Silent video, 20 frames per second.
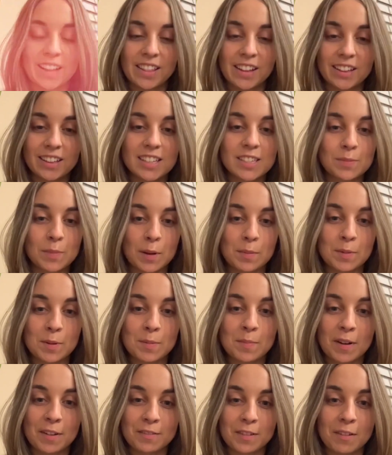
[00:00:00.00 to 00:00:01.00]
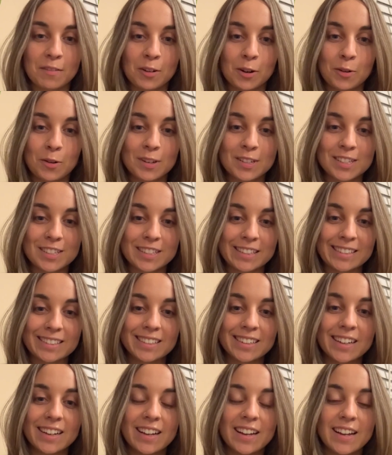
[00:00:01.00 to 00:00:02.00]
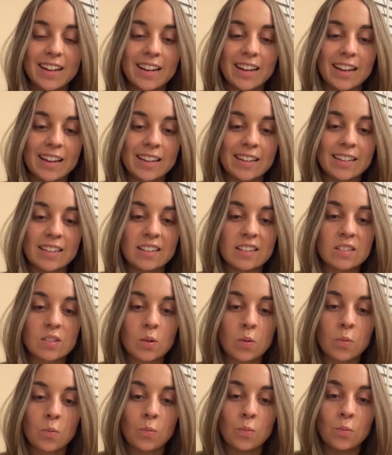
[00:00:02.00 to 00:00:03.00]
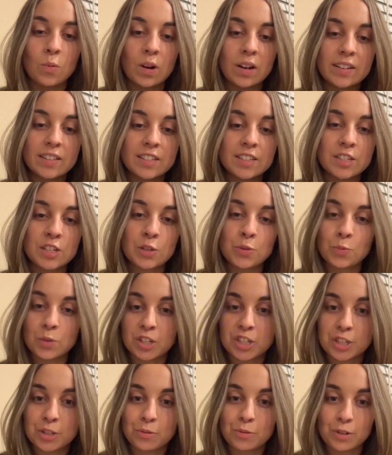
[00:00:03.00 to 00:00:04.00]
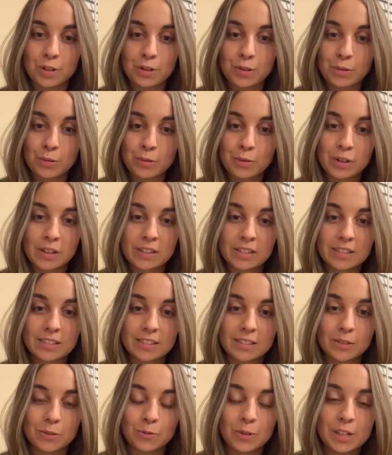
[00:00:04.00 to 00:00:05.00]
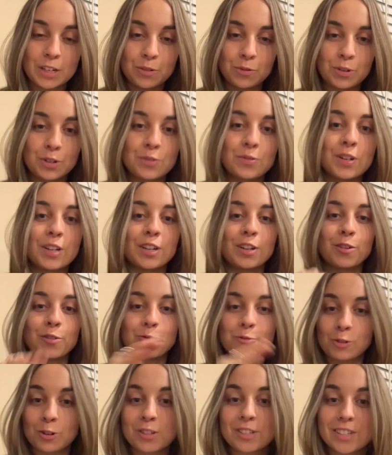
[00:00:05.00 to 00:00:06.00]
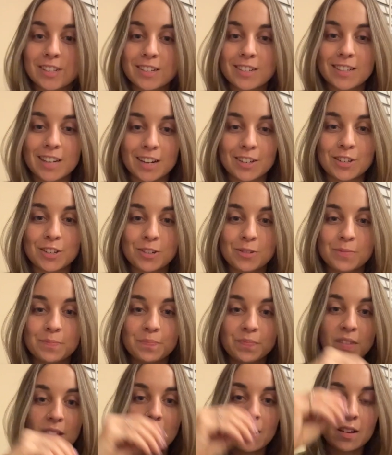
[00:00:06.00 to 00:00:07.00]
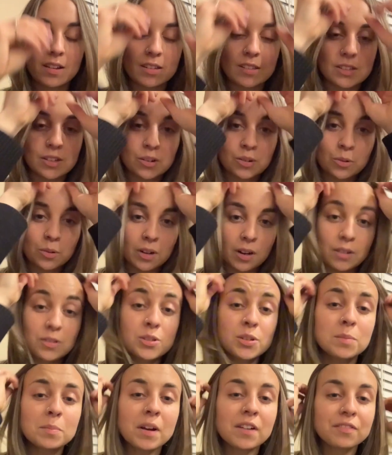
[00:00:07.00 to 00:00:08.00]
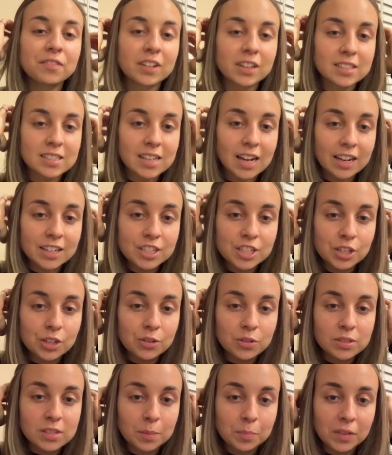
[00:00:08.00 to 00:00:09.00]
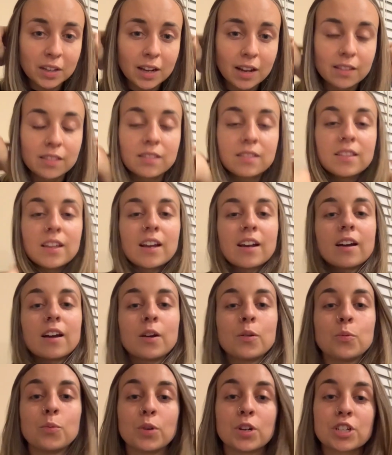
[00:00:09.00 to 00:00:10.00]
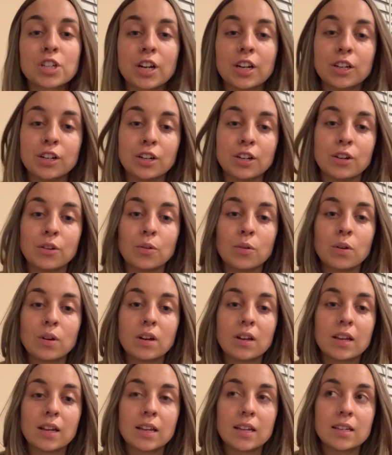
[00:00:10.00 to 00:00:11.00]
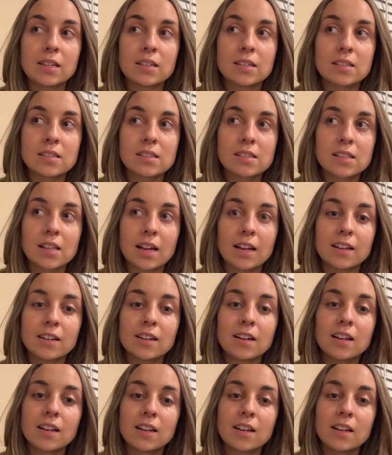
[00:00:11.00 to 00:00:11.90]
think this might be my favorite question, is what do you wish you knew when you were doing your first tattoo? So when I was doing my first tattoo, something I think I wish I knew is that